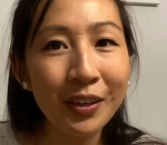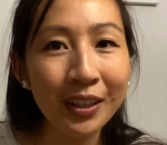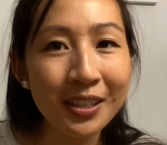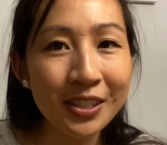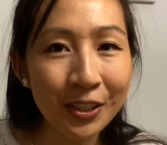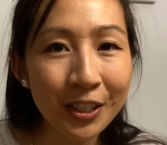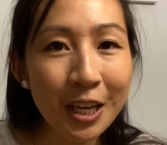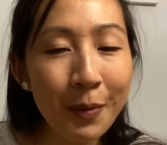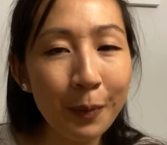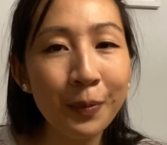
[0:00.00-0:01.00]
concerned
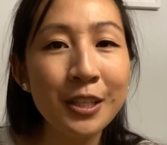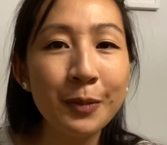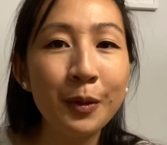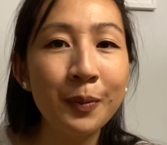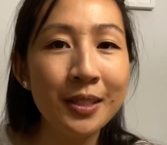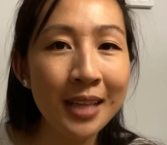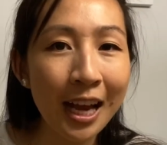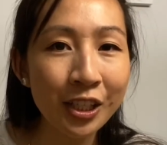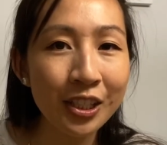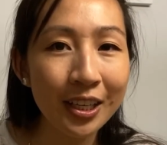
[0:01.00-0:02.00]
about principal
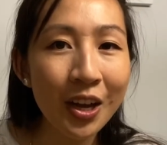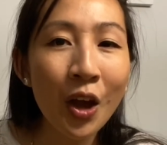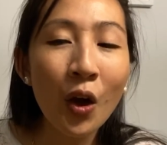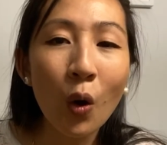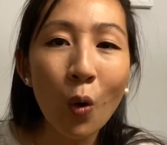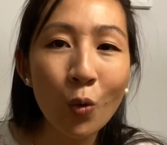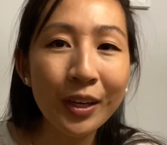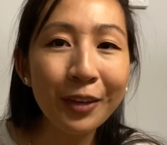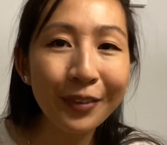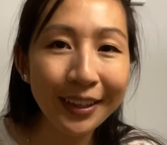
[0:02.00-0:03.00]
protection,
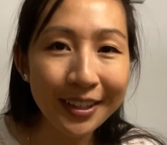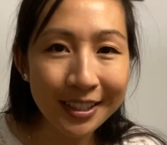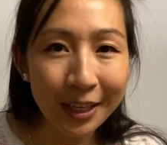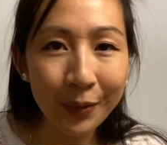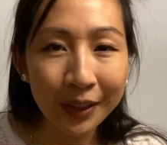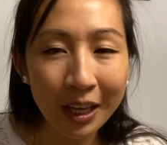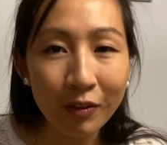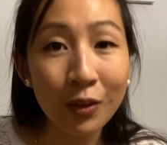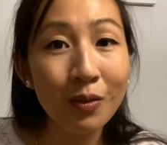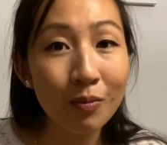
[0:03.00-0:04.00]
owning real estate will give
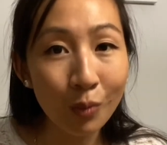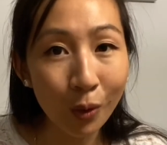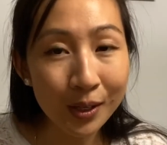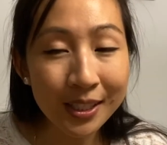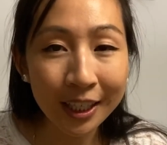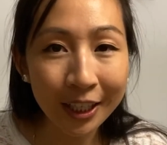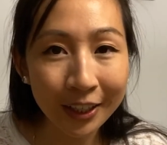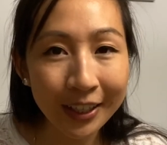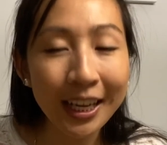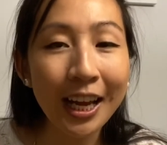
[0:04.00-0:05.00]
you more
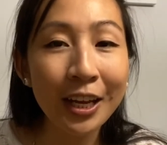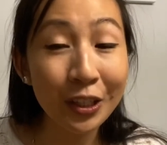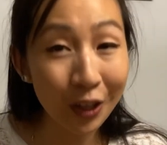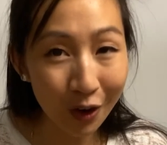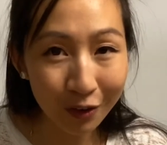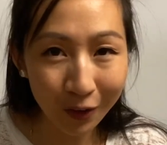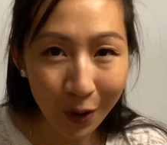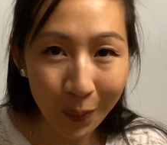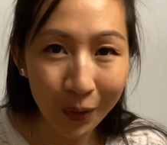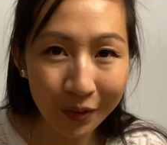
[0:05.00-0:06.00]
security in your overall
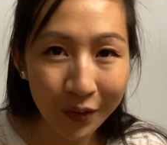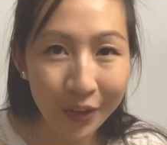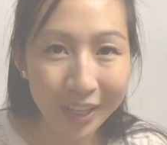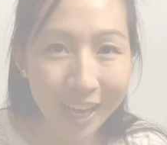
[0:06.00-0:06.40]
portfolio.